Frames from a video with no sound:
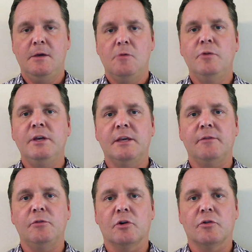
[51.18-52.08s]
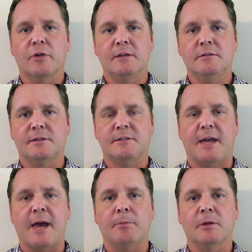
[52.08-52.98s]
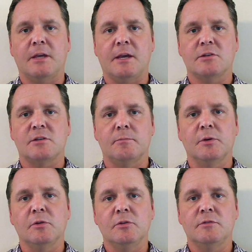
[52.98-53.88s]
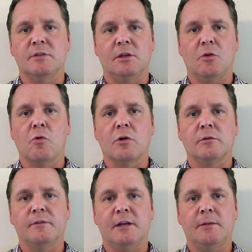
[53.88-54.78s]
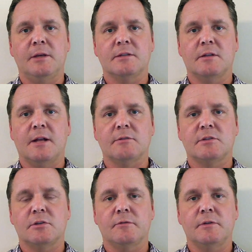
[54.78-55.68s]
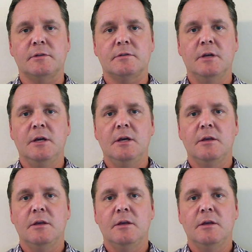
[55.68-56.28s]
We give you a Craigslist application built using the Oracle Database Cloud Service,